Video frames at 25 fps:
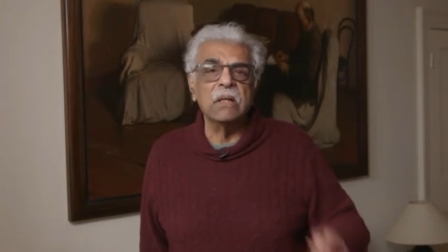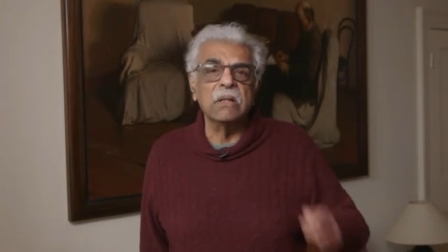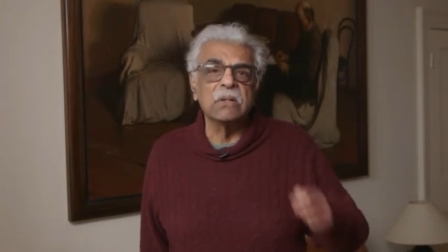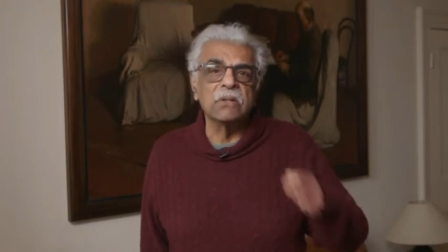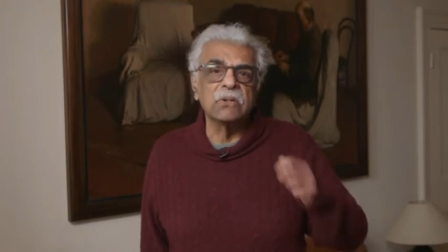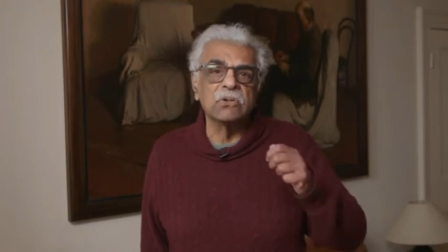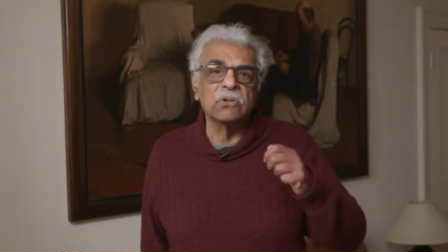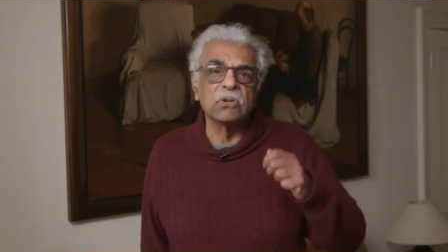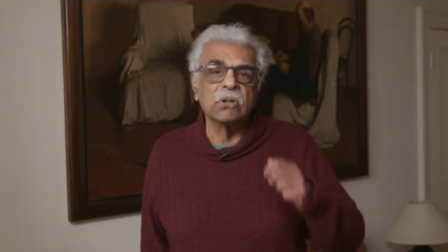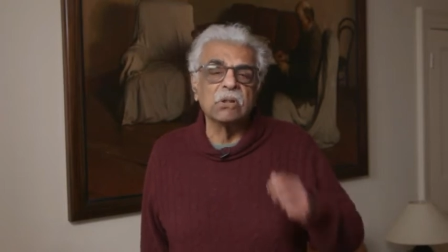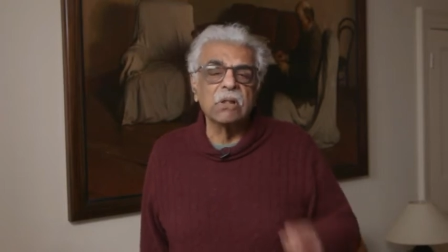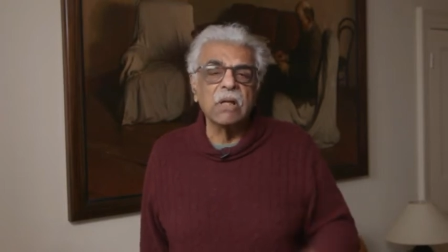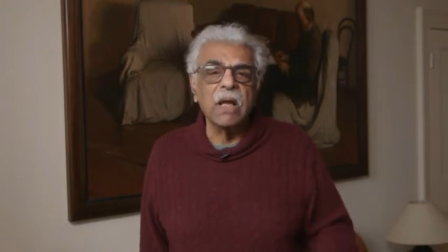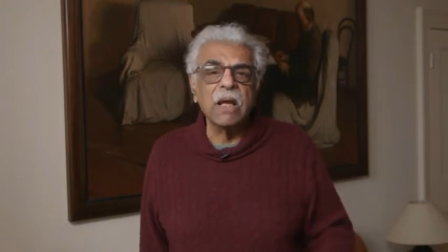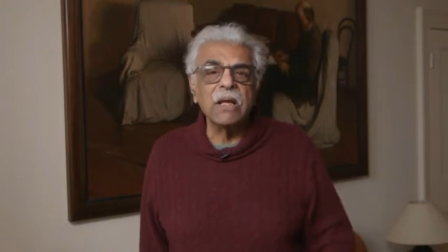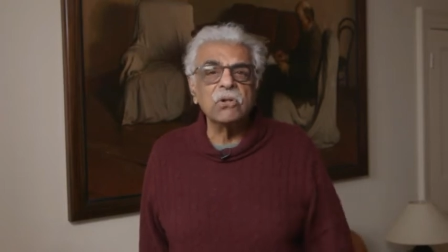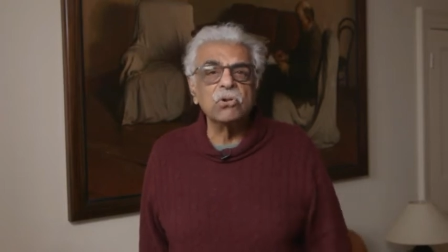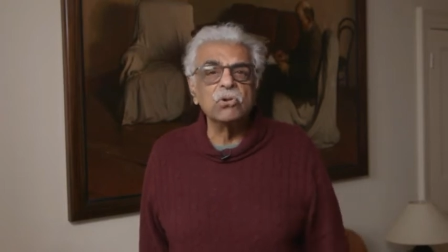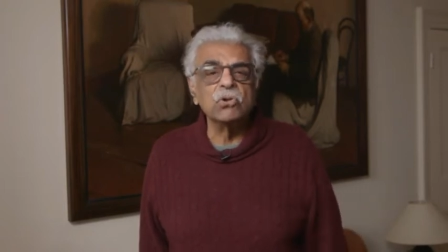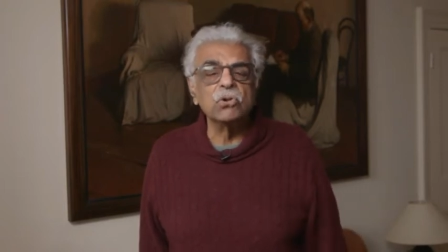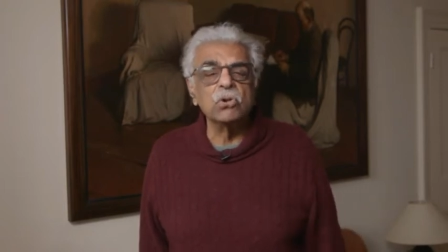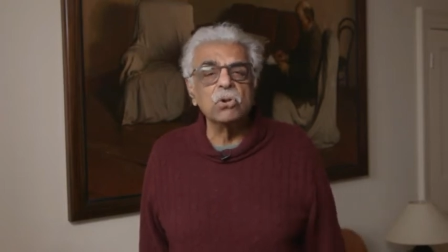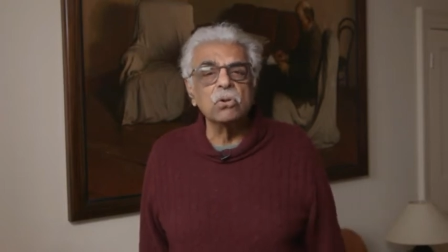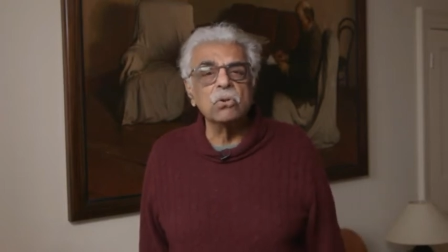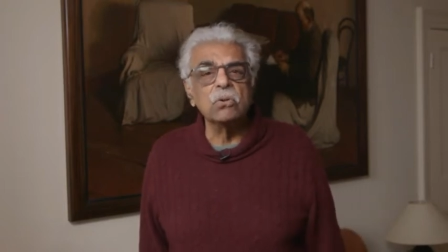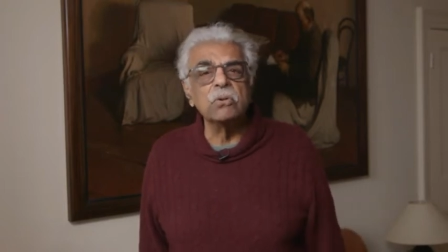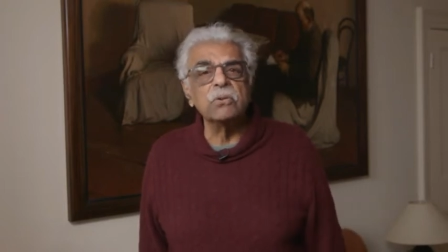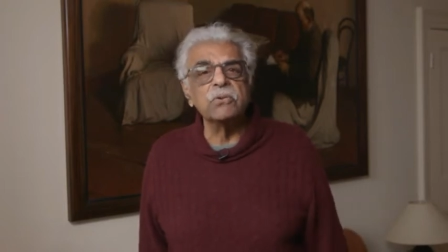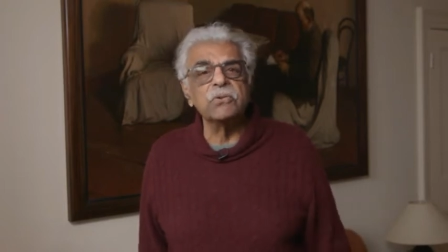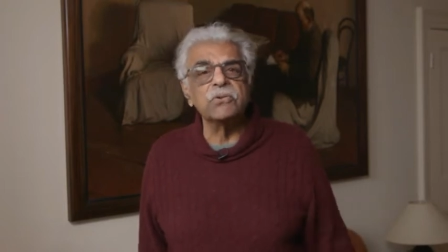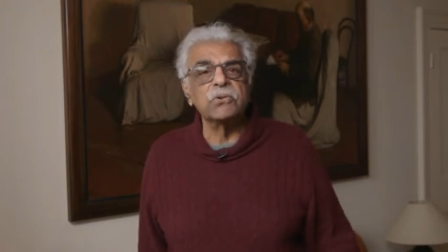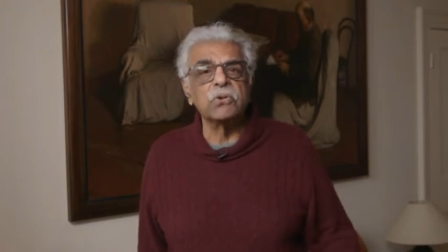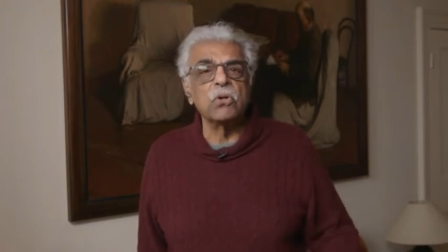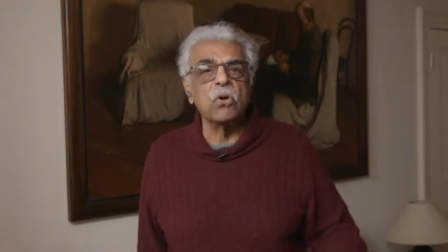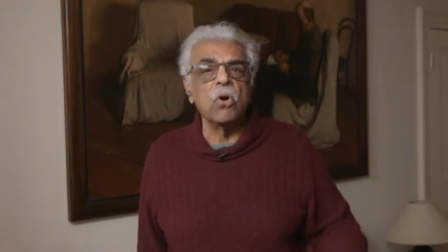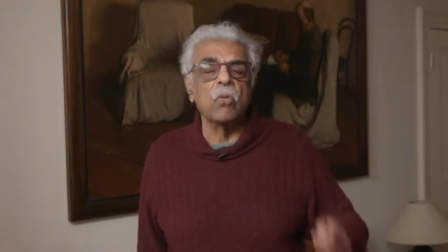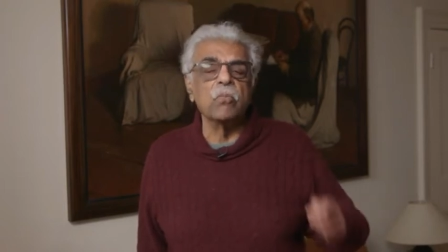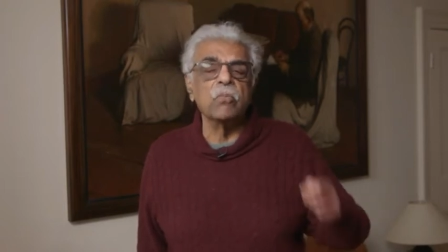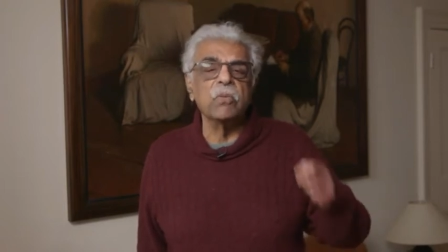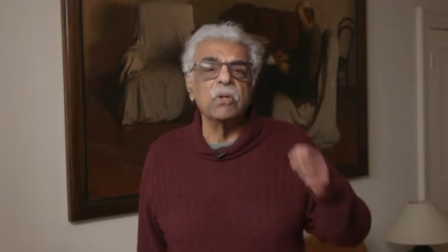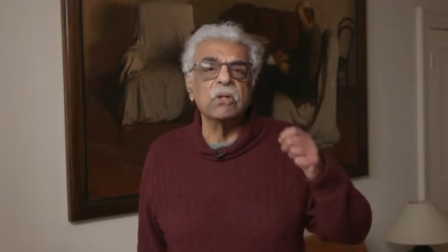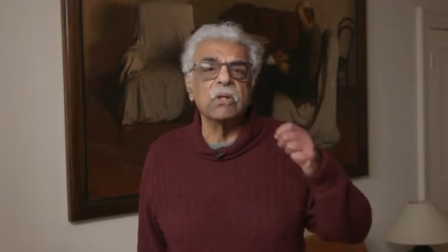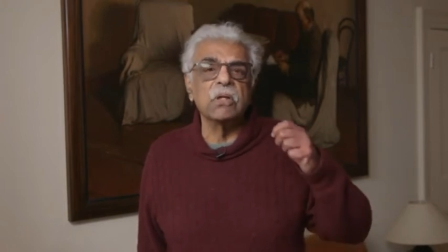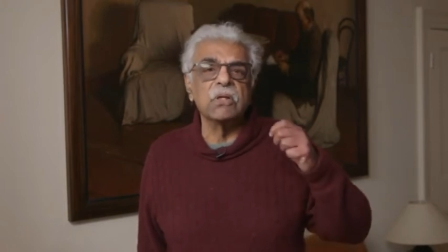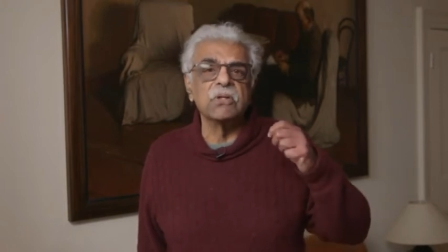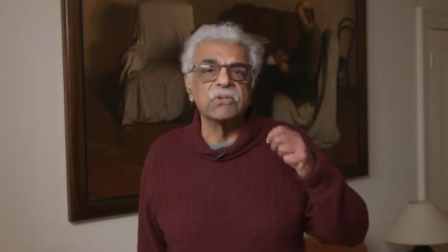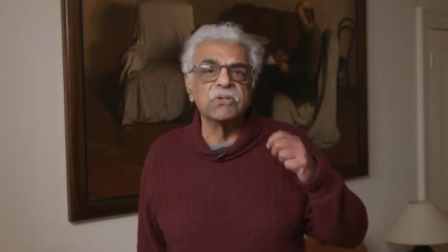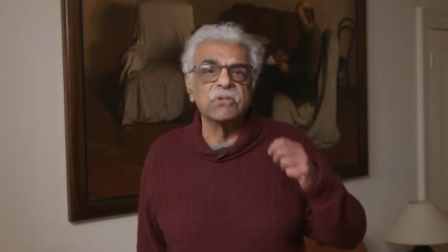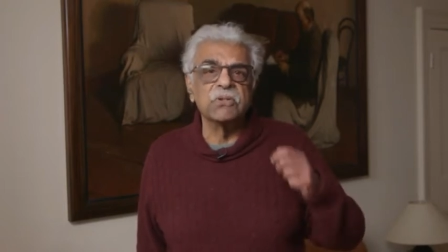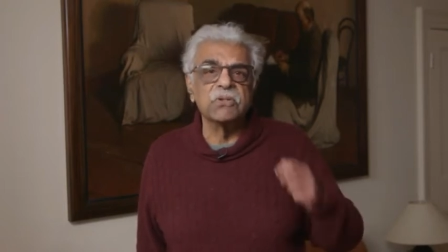intellectuals,
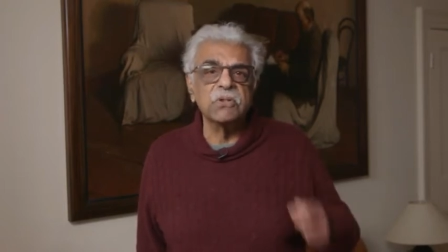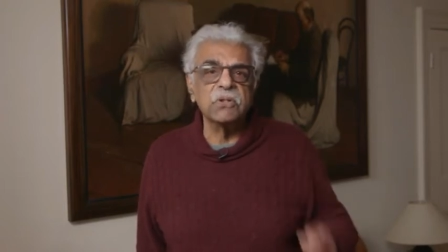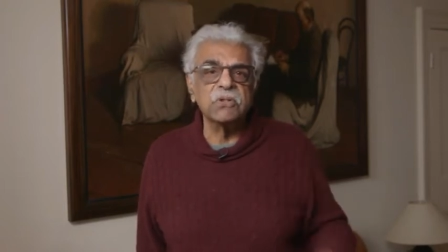communist